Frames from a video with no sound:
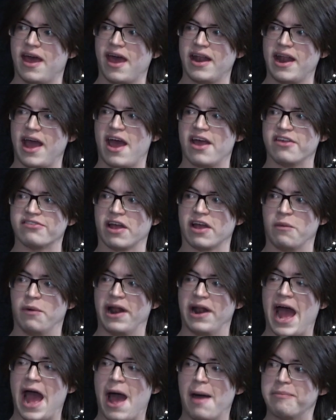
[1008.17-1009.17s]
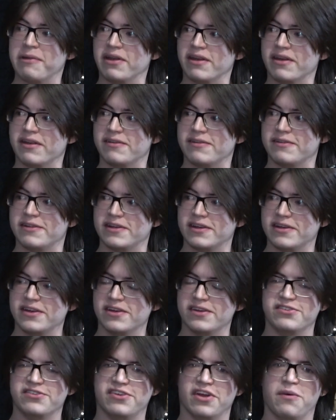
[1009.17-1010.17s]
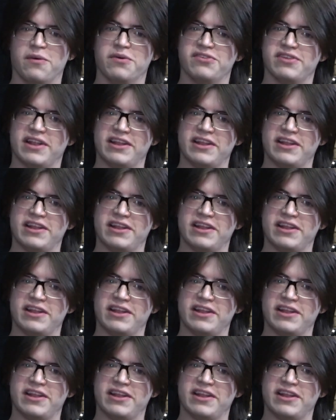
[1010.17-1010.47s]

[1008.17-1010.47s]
ask like what happened. So it was a little